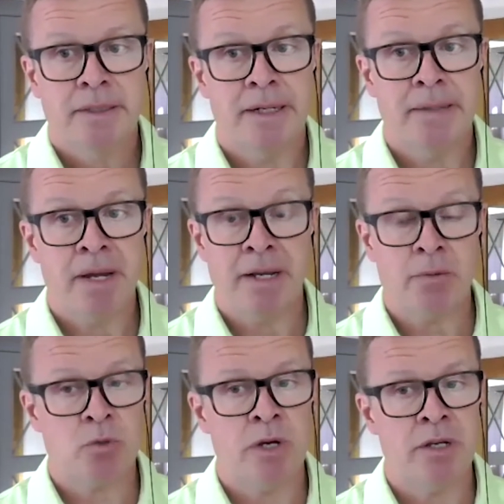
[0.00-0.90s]
And I
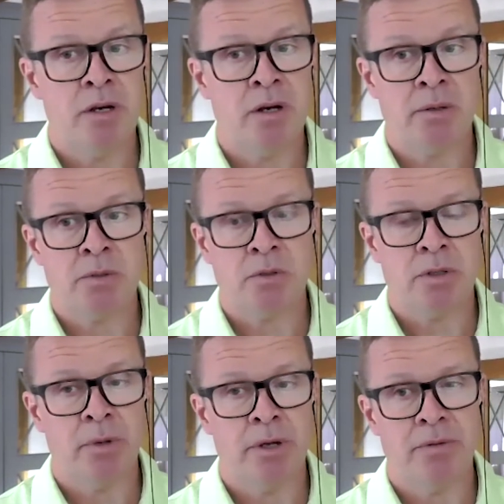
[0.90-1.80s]
was quite young. I was
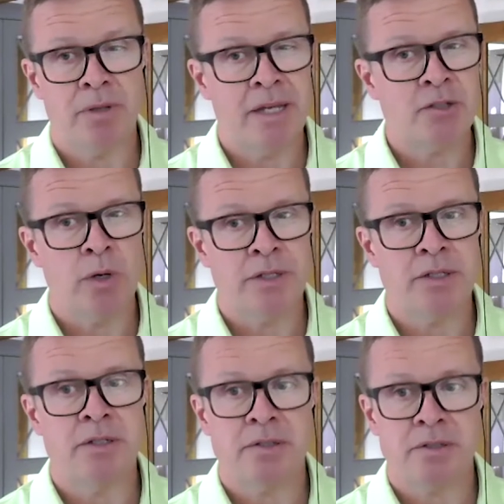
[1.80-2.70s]
only about late
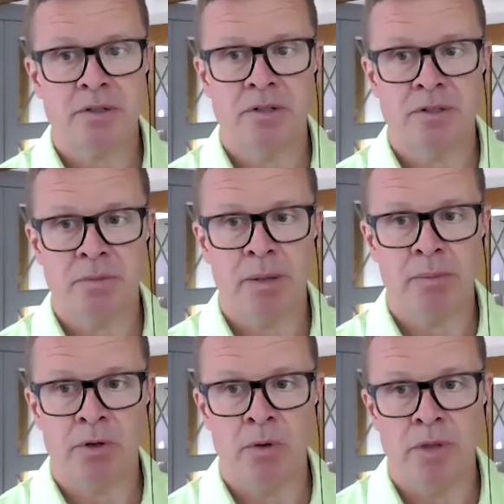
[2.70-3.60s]
20s to be
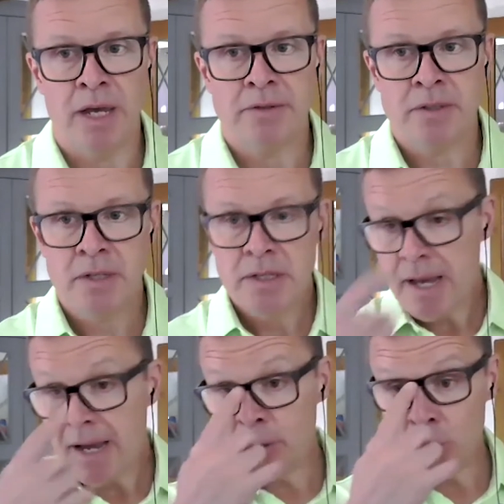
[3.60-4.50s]
able to own that.
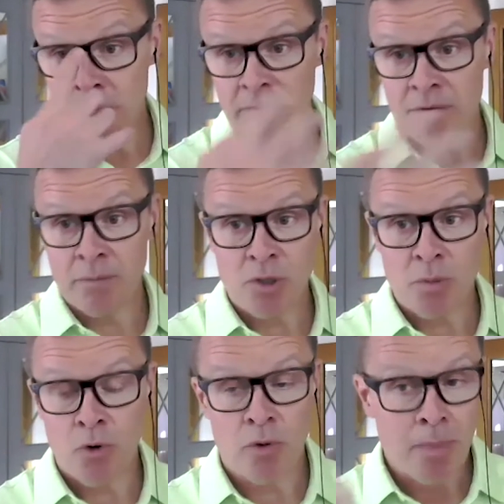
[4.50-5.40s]
And you give them
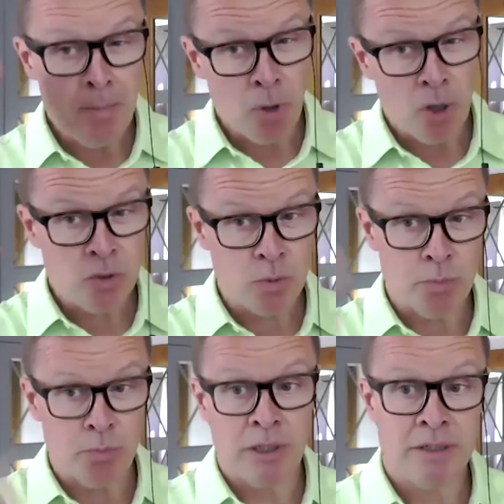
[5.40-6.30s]
support. My boss
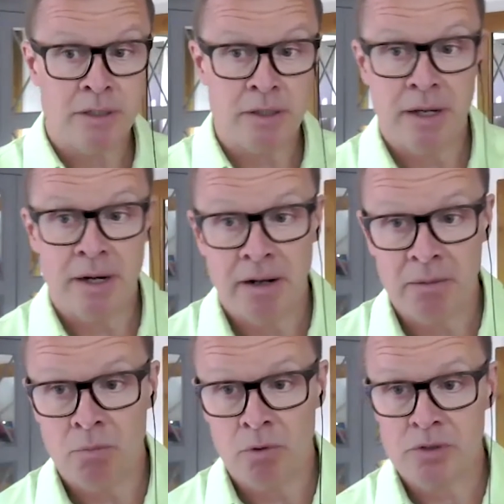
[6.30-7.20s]
was brilliant in there.
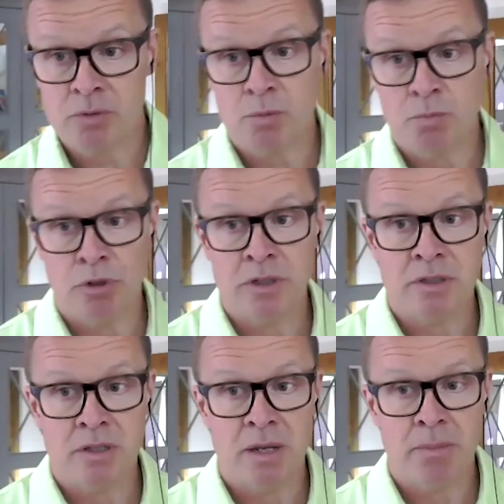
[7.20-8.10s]
Alan Boyce was
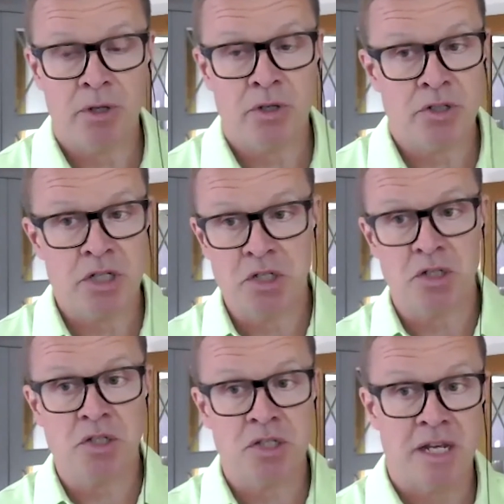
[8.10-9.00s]
brilliant in there because he
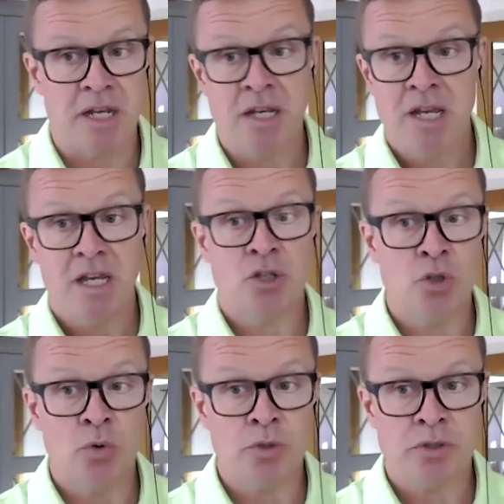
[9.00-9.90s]
just said, it's
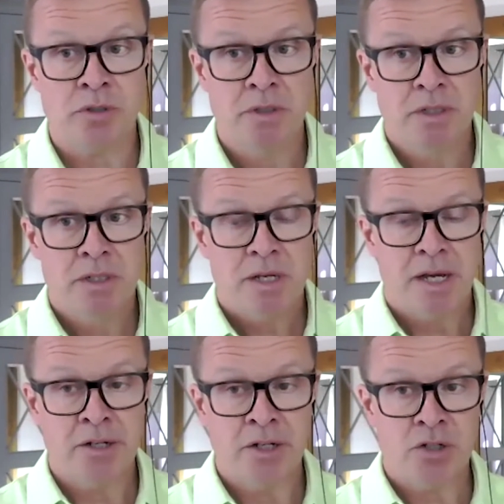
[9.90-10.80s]
yours.
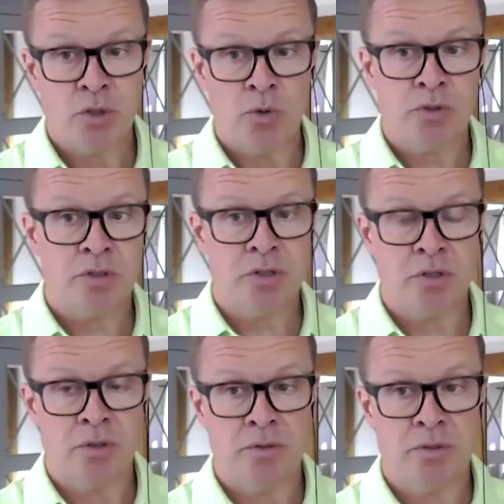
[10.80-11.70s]
And it's yours
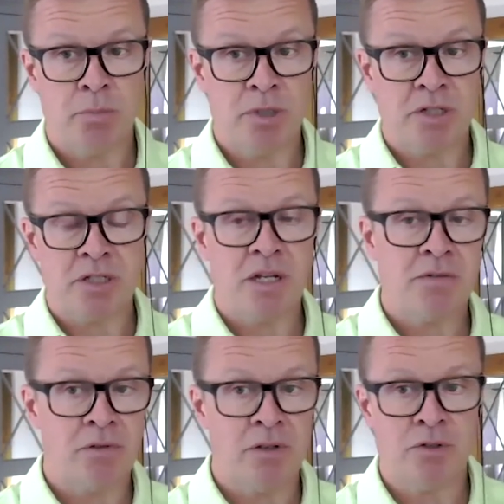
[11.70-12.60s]
to be
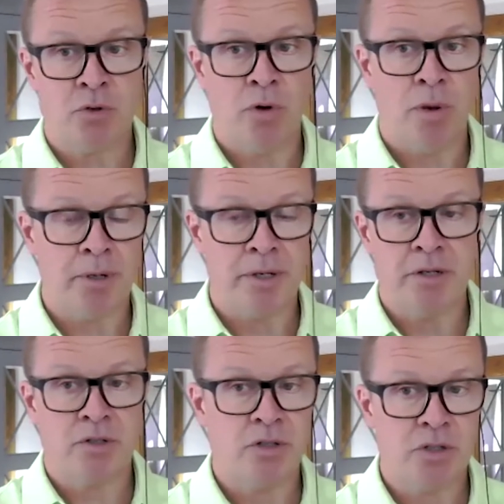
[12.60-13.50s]
successful and screw up. And
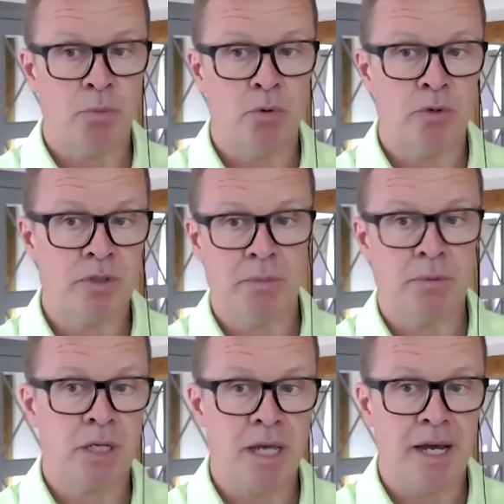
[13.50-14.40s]
here's the support. And there
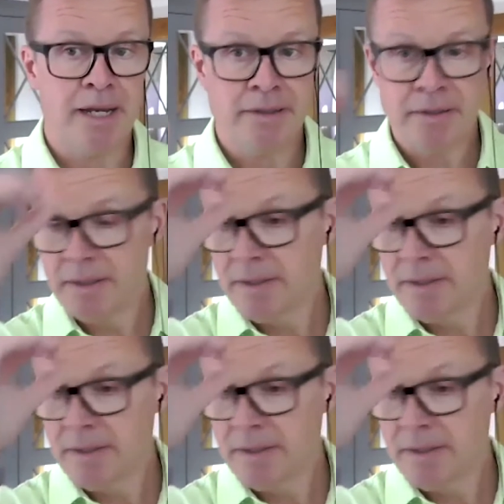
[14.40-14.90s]
was a guide.